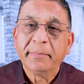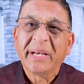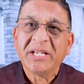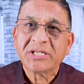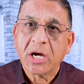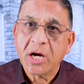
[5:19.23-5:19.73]
but
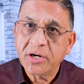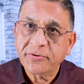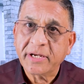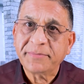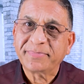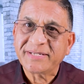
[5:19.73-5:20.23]
it's
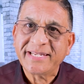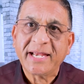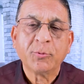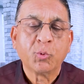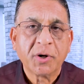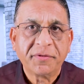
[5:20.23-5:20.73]

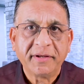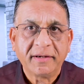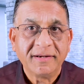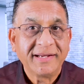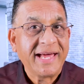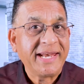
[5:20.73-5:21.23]
100% worth
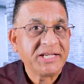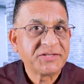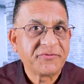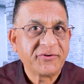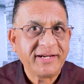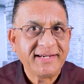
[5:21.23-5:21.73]
it and it's
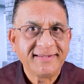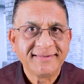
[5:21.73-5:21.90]
free.